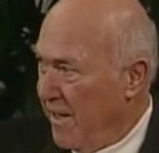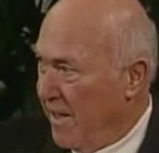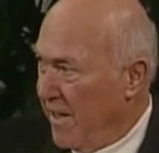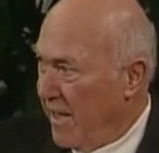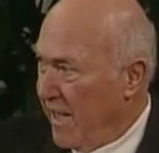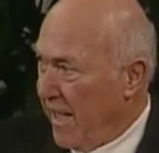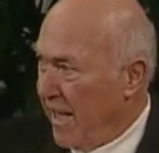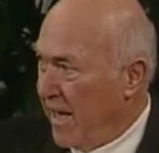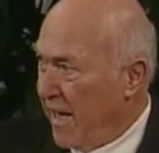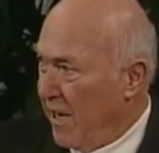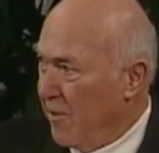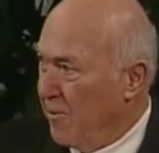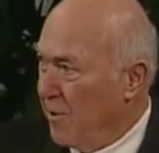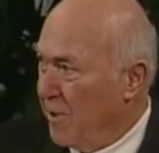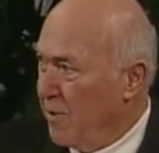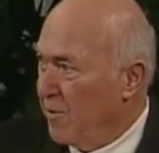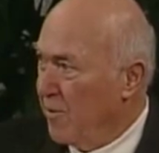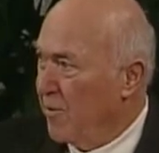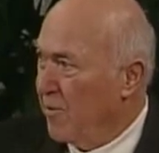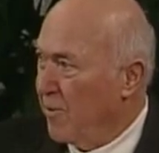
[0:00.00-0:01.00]
And I
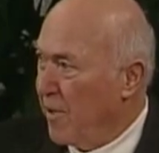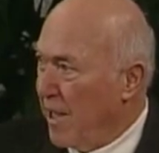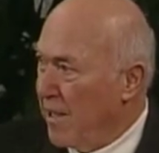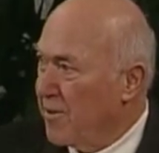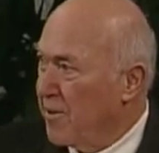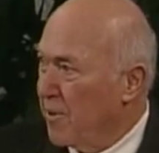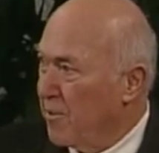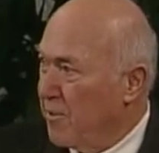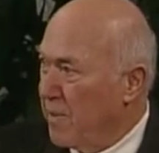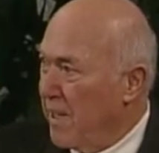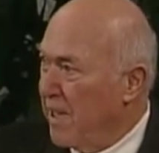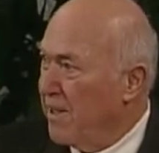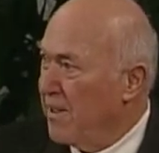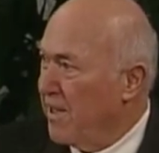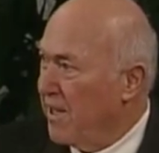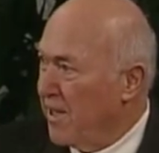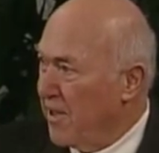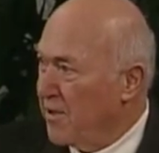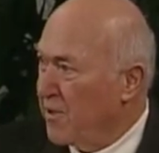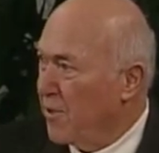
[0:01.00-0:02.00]
would rather be
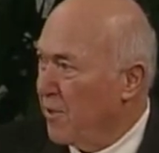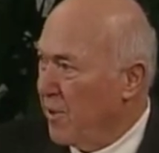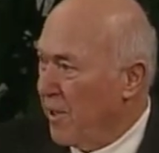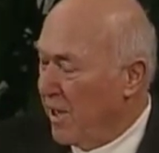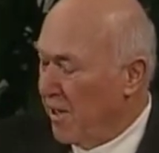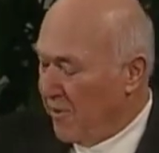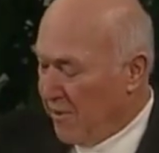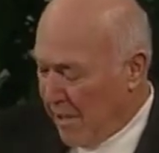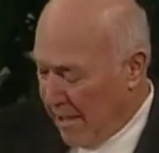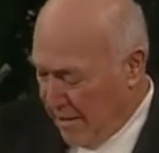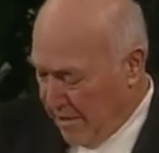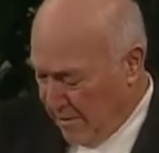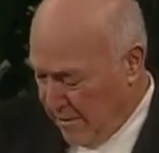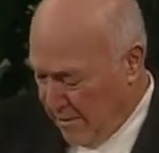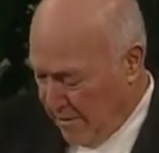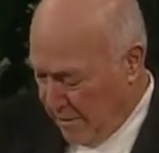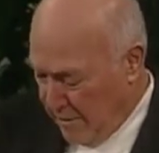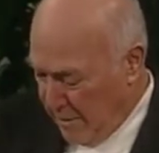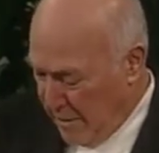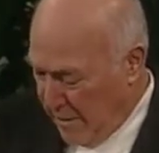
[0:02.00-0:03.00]
the other way
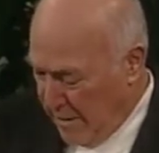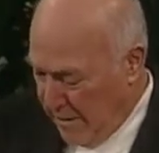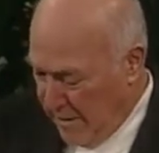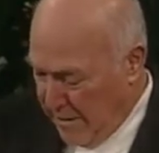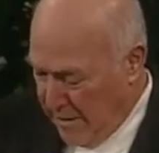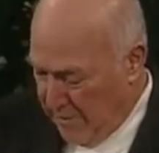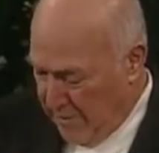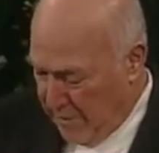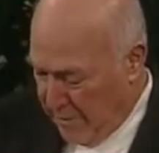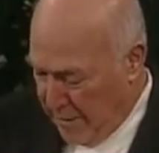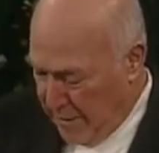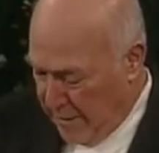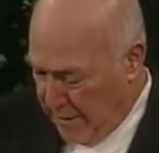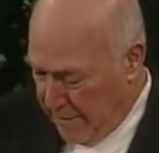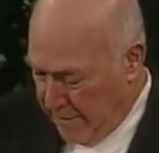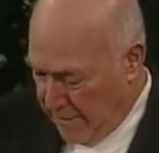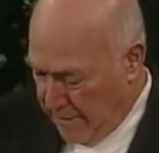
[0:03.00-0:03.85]
around, believe me.